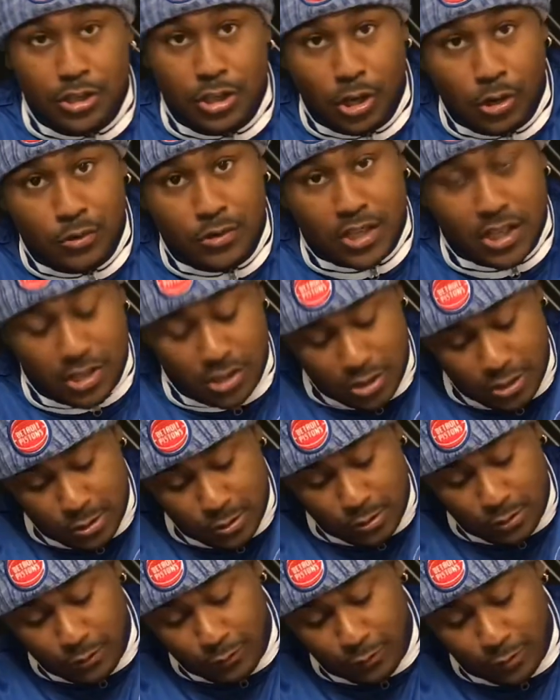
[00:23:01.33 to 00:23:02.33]

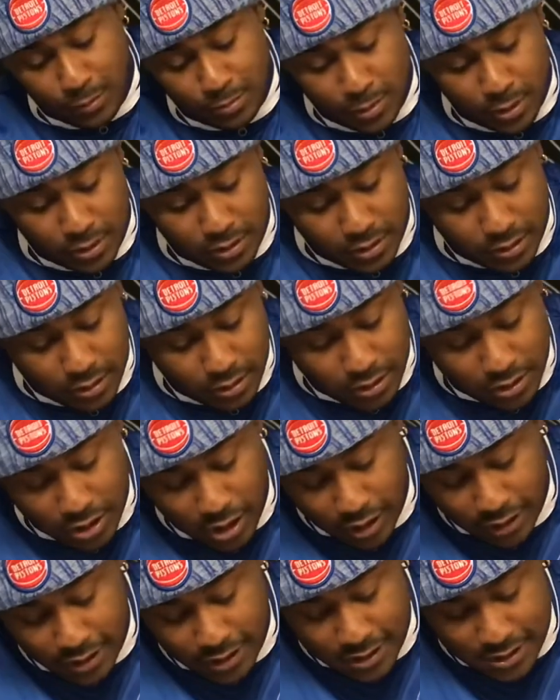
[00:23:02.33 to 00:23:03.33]
Jokic from the
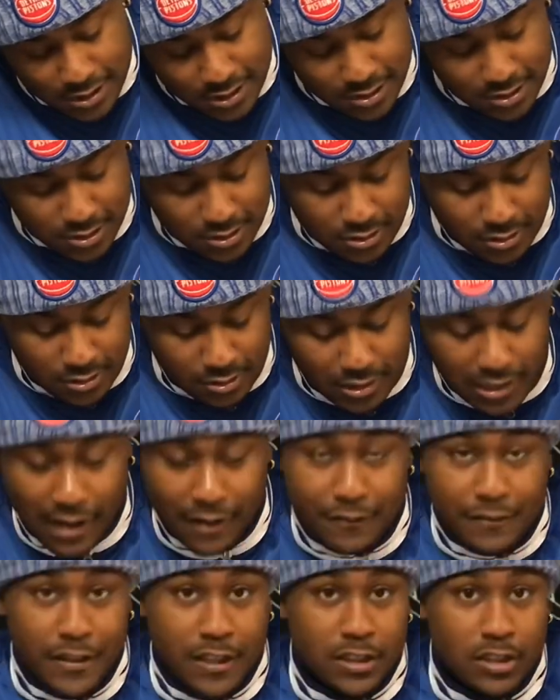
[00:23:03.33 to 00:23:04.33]
Nuggets,
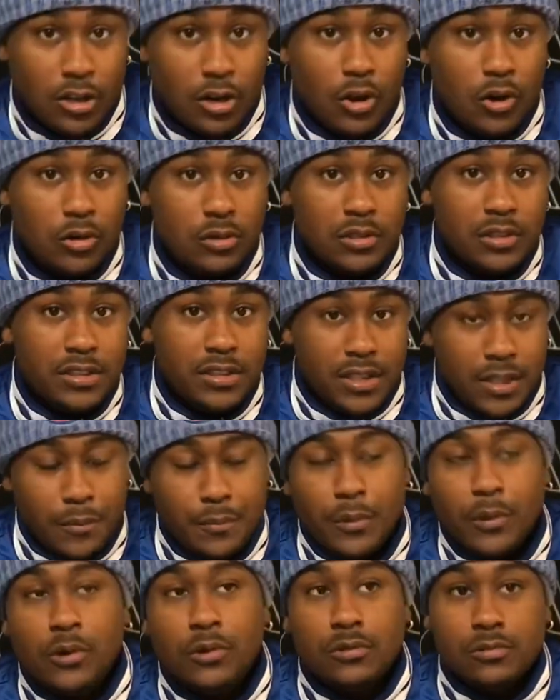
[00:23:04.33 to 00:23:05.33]
got Victor
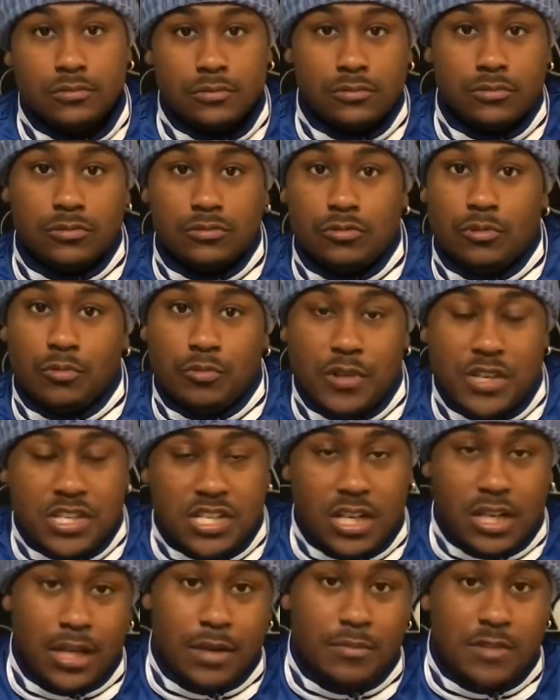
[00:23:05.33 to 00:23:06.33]
Oladipo,
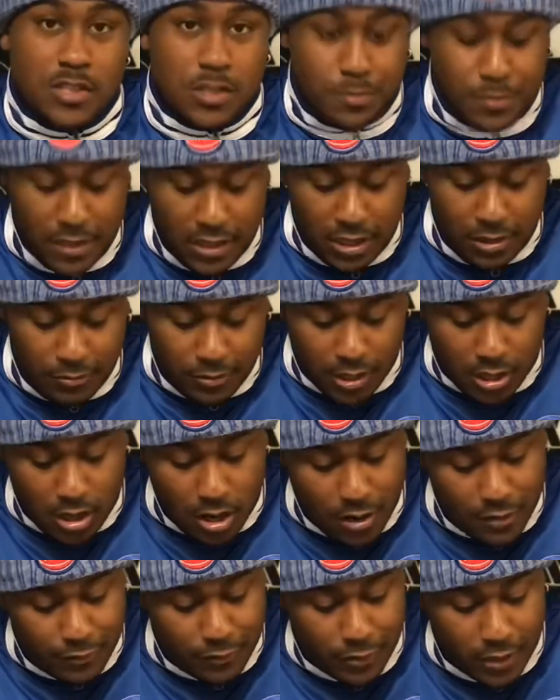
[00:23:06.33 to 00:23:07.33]
wishing him a speedy
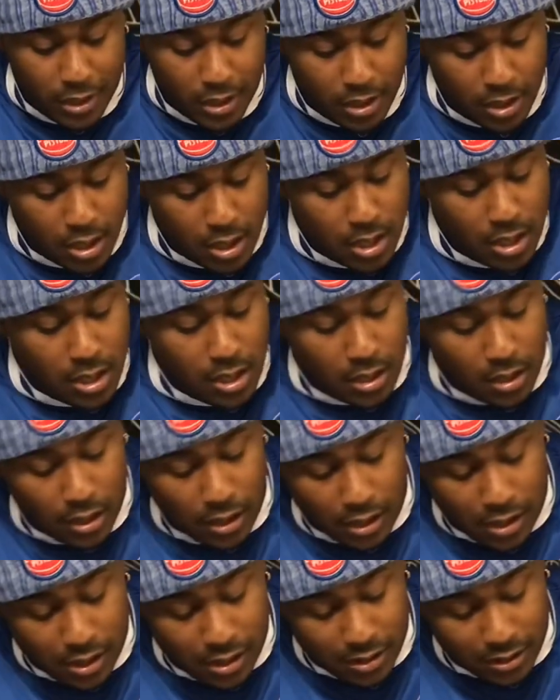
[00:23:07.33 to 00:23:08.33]
recovery.
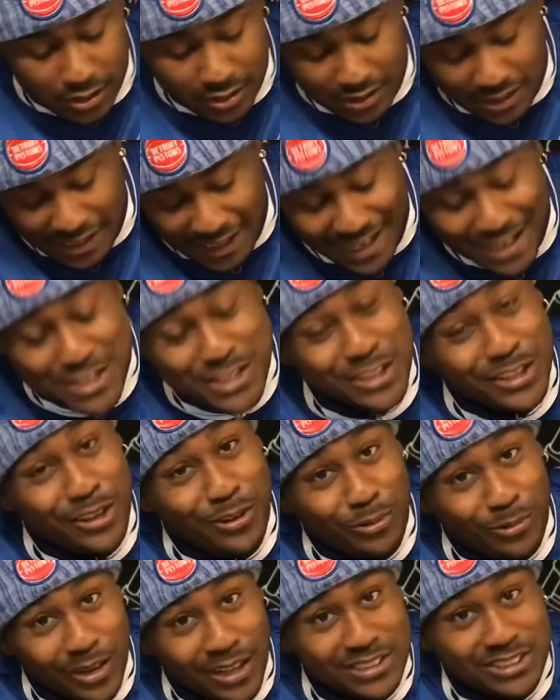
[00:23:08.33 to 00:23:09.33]

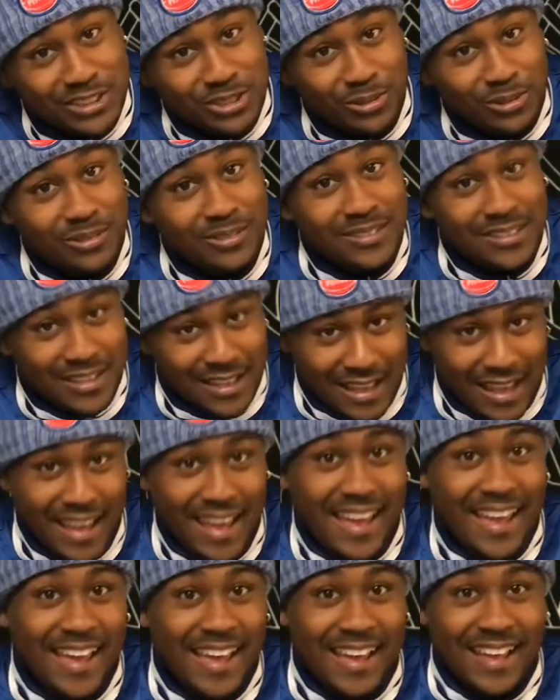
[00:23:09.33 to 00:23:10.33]
D'Angelo Russell,
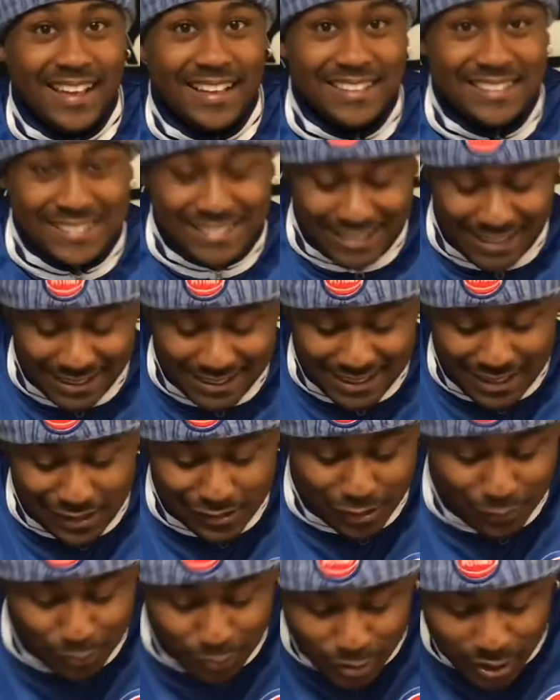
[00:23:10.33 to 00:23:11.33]
hey, shouts
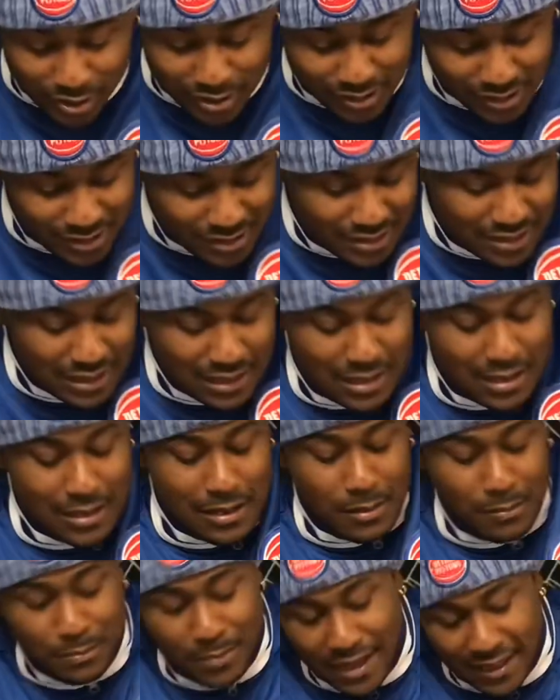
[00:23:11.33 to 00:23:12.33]
out to Brooklyn.
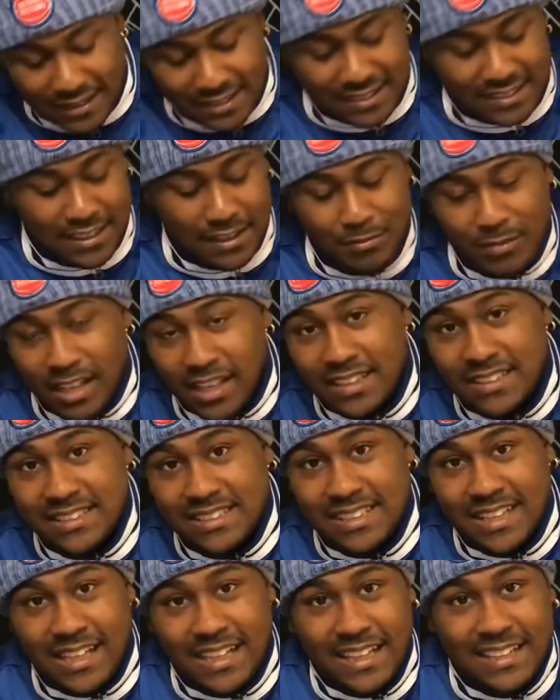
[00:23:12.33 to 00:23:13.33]
Ben
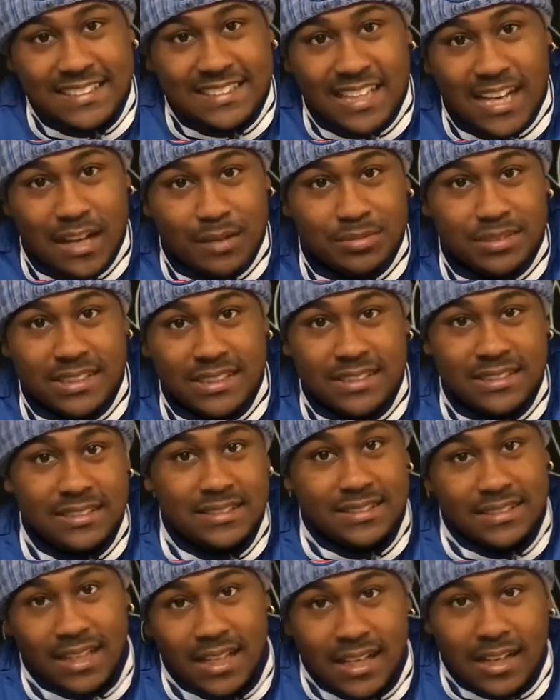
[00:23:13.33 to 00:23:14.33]
Simmons, Klay
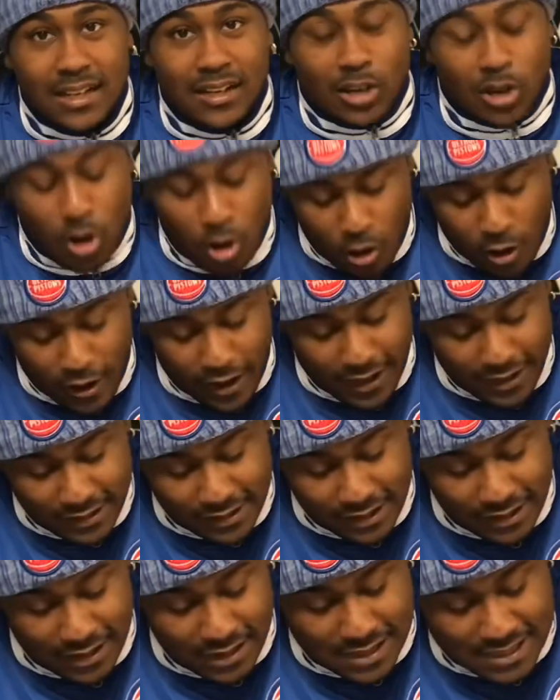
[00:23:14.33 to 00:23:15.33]
Thompson, Karl
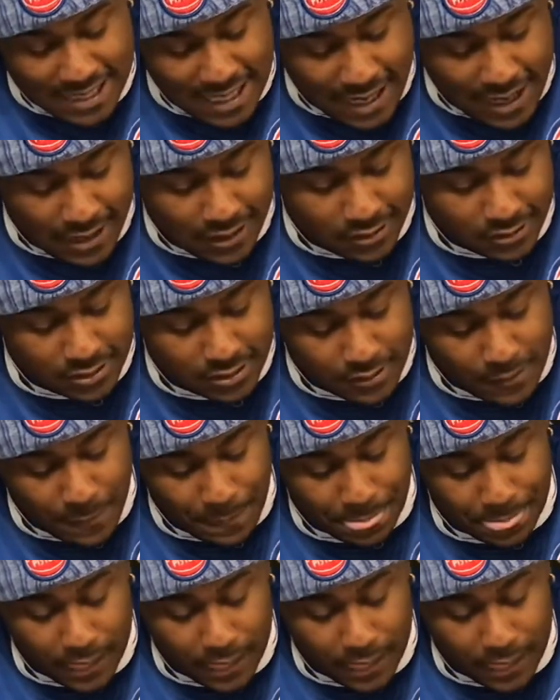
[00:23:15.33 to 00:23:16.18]
Anthony Towns,